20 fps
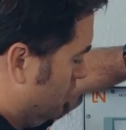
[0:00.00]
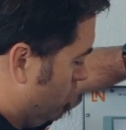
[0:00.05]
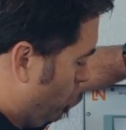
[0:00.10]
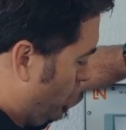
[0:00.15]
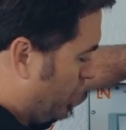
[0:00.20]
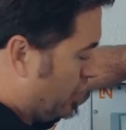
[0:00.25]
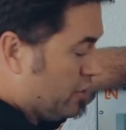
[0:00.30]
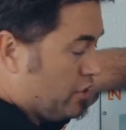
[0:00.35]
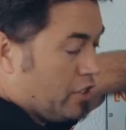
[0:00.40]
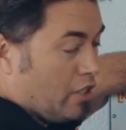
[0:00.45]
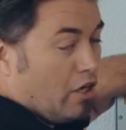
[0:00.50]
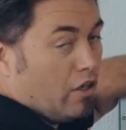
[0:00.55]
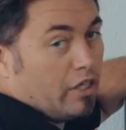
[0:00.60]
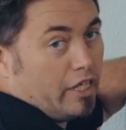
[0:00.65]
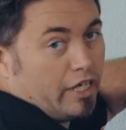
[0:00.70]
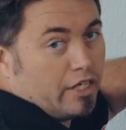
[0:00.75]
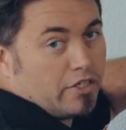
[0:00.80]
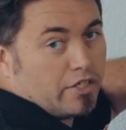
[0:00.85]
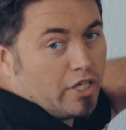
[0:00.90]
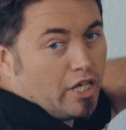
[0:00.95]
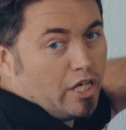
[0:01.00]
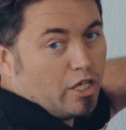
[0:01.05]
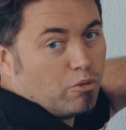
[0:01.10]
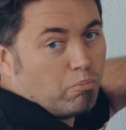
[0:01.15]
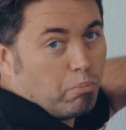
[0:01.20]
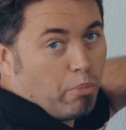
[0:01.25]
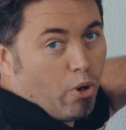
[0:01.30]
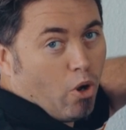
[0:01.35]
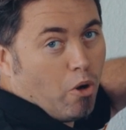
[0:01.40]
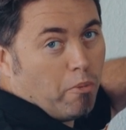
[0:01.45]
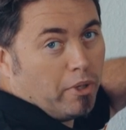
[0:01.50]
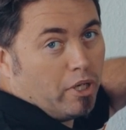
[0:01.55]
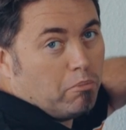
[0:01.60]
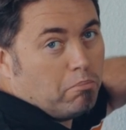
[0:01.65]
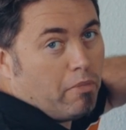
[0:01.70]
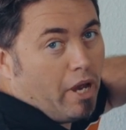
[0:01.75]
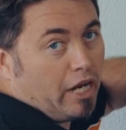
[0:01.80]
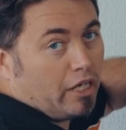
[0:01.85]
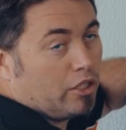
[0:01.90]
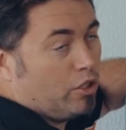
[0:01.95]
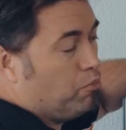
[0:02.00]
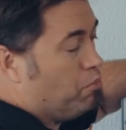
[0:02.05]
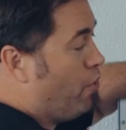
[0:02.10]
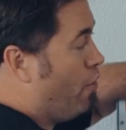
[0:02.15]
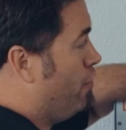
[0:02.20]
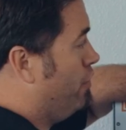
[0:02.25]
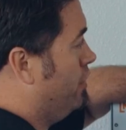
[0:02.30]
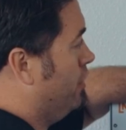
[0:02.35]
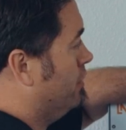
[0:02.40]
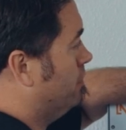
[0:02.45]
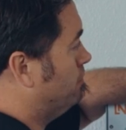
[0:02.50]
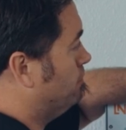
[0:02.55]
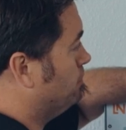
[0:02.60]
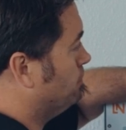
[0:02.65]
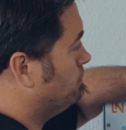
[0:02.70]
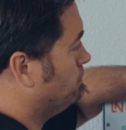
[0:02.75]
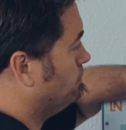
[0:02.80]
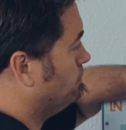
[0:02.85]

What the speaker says: we can tell that it's a permanent magnet motor.